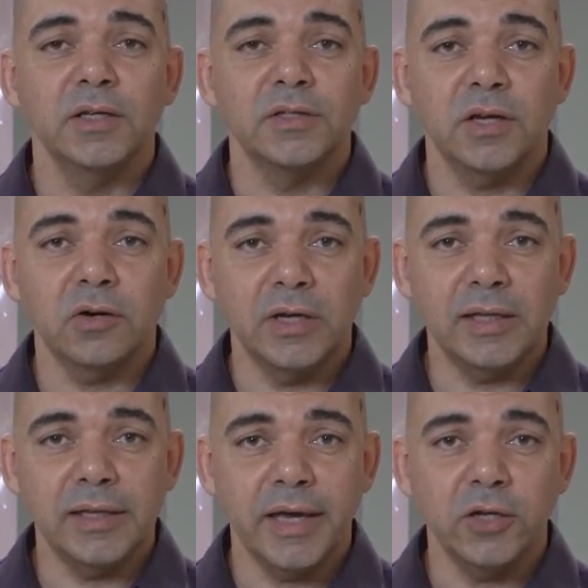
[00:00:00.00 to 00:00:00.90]

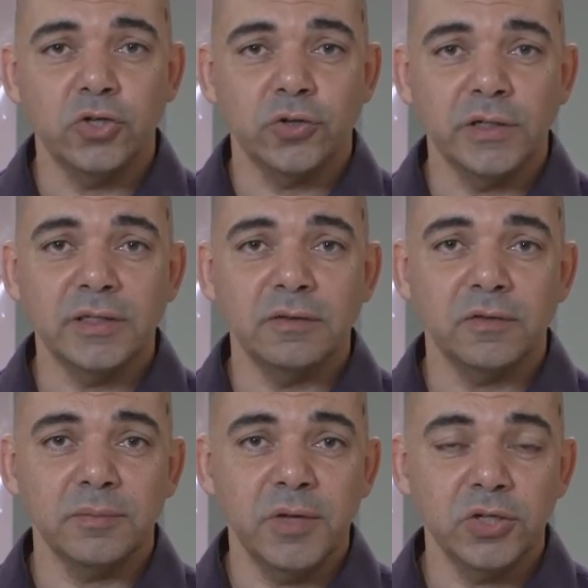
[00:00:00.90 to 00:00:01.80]
sacroiliac joint
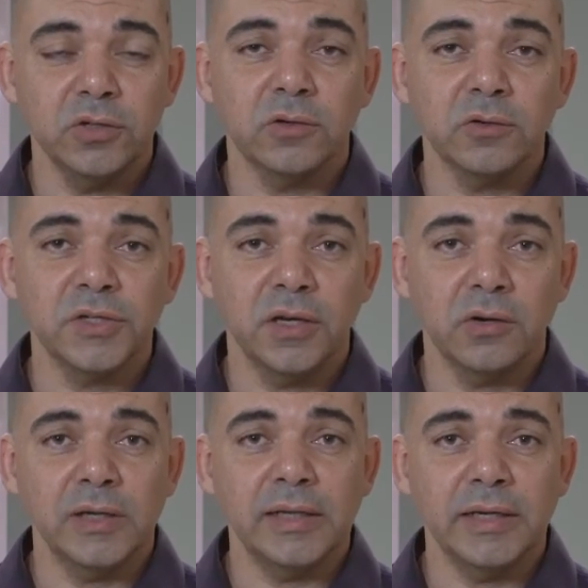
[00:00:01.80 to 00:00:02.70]
inflammation or
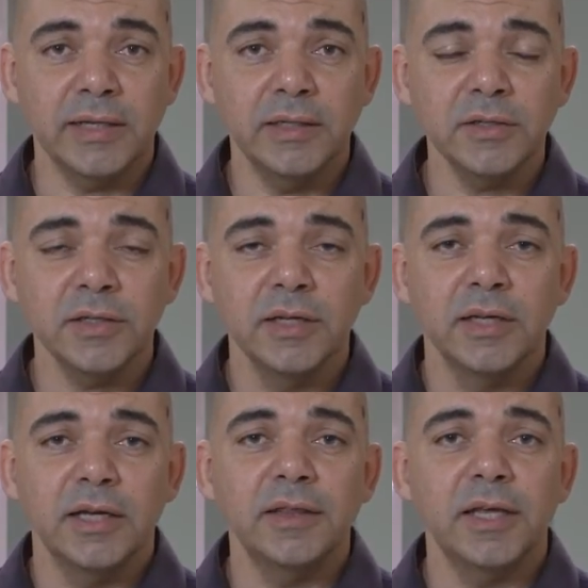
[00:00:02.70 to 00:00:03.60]
sacroiliitis,
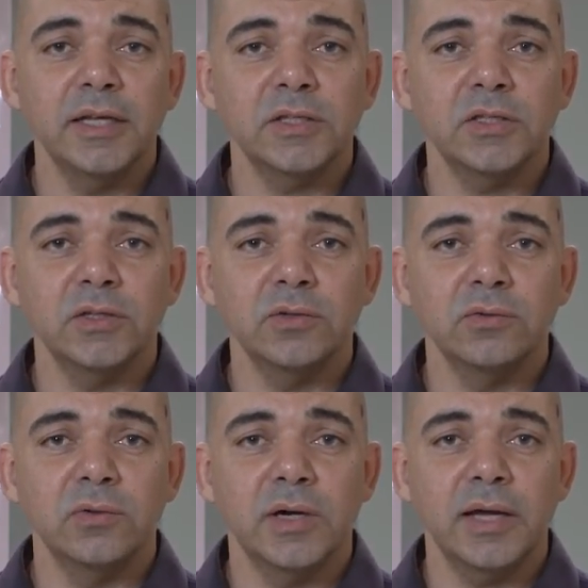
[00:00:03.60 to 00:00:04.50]
and that's
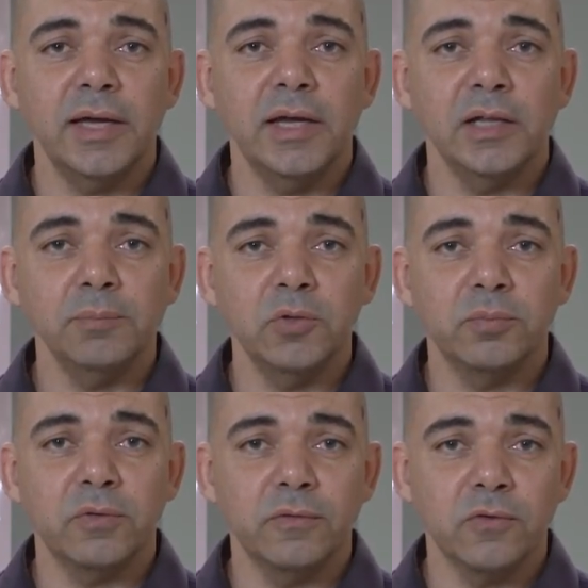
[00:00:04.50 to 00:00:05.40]
to help you
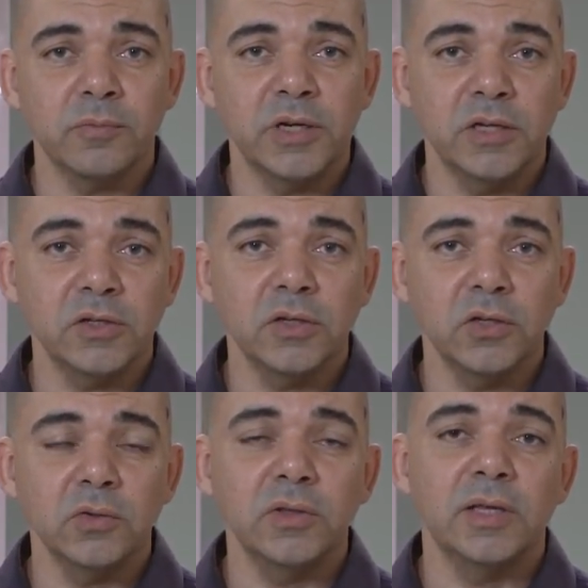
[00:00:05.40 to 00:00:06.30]
perform and
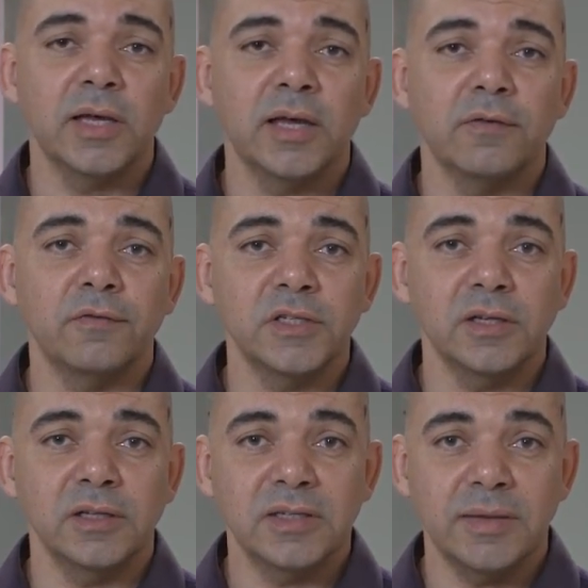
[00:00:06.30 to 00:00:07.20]
execute the
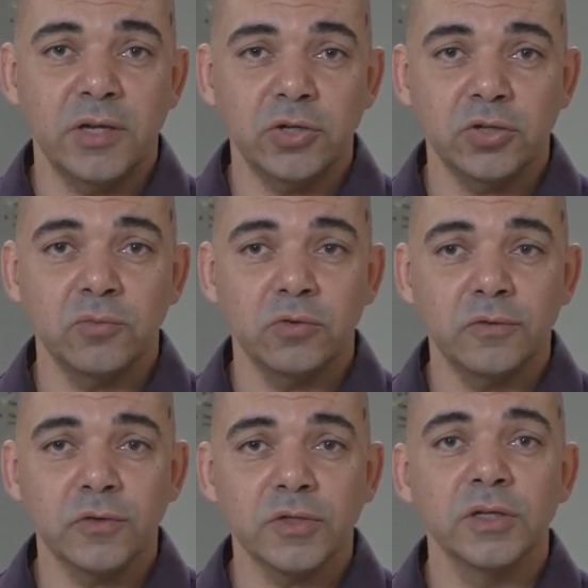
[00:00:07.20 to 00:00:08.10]
physical examination
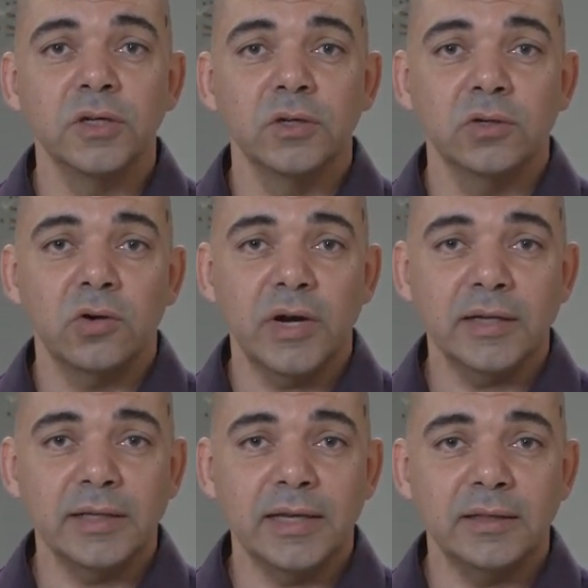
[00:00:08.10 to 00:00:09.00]
maneuvers
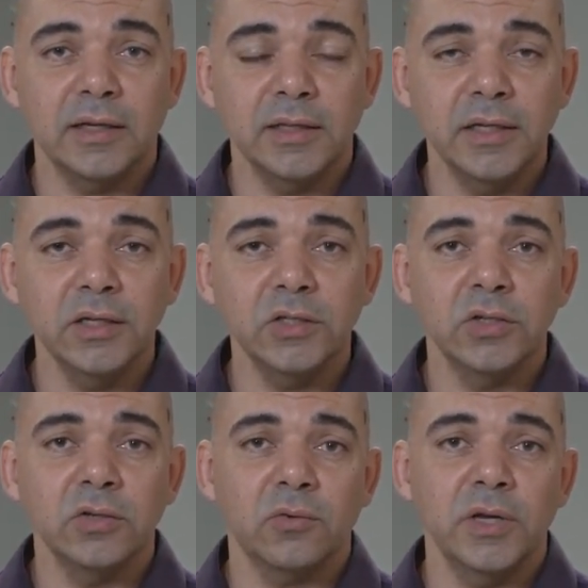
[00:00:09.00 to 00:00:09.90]
correctly at the clinic to
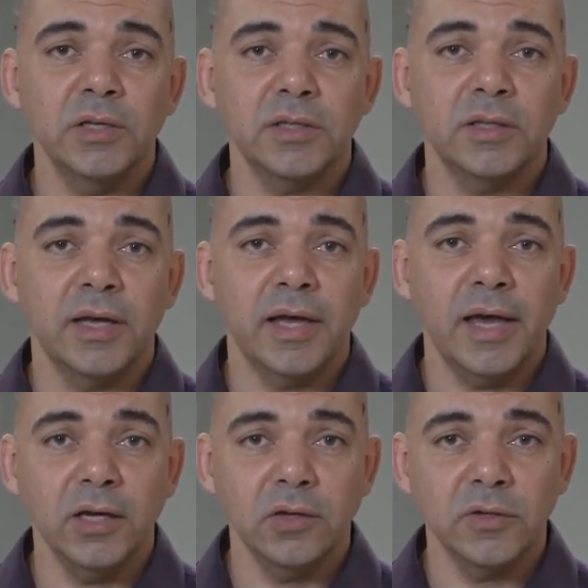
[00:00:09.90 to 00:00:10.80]
increase the
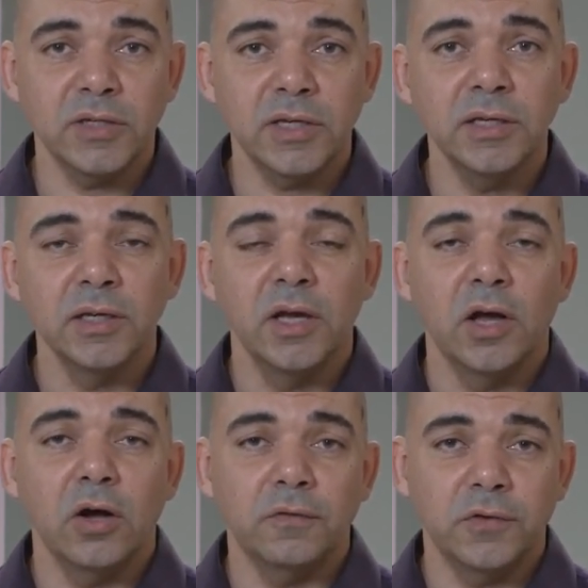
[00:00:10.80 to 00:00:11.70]
accuracy
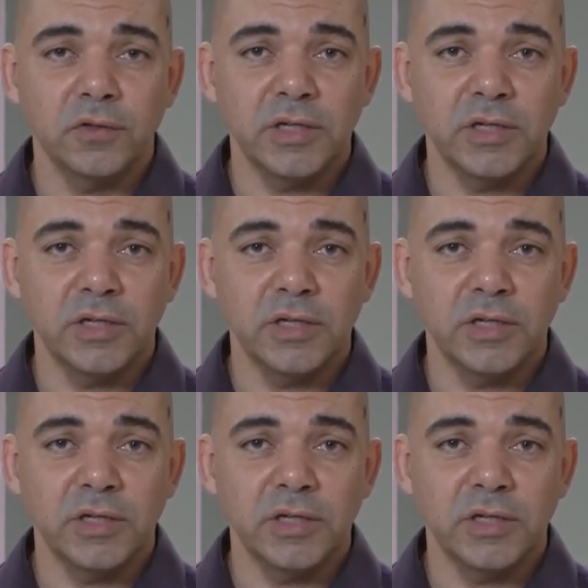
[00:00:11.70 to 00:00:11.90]
of your